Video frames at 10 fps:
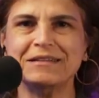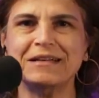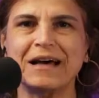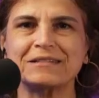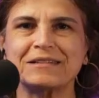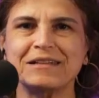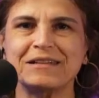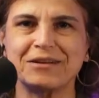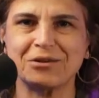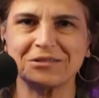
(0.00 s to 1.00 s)
that
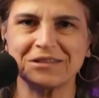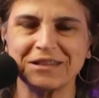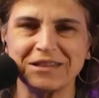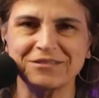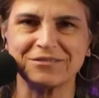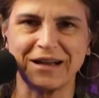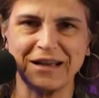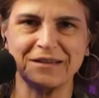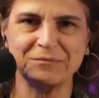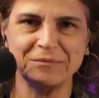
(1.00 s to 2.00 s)
little. If
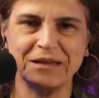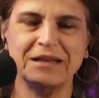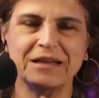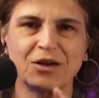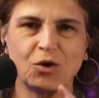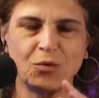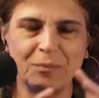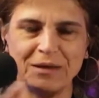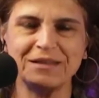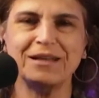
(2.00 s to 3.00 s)
I'm
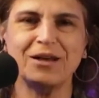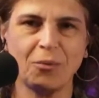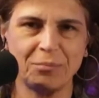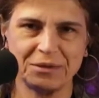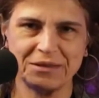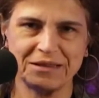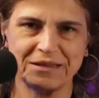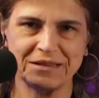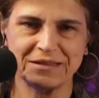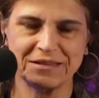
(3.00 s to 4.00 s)
completely
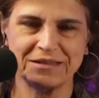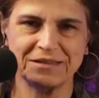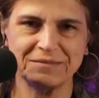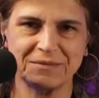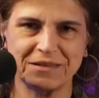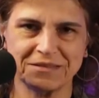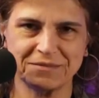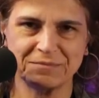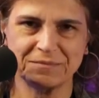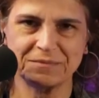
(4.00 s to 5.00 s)
open the
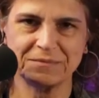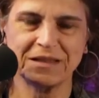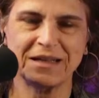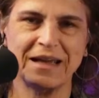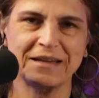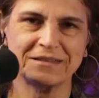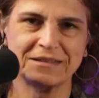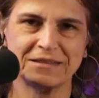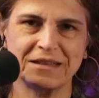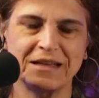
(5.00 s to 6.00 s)

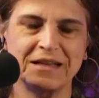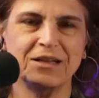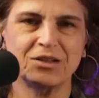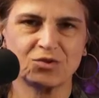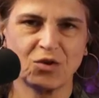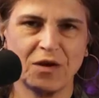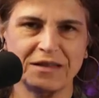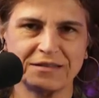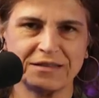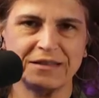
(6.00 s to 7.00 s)
lens. So
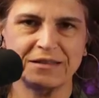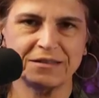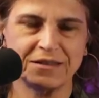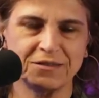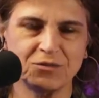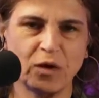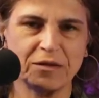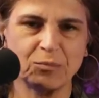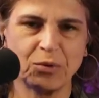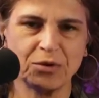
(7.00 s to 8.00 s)
I set it in
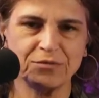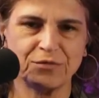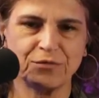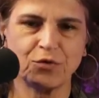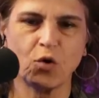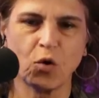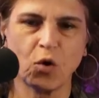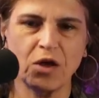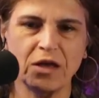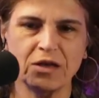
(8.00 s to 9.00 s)

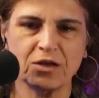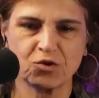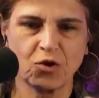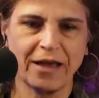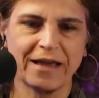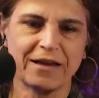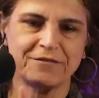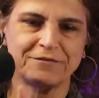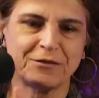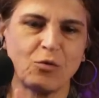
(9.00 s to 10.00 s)
1.4. So I have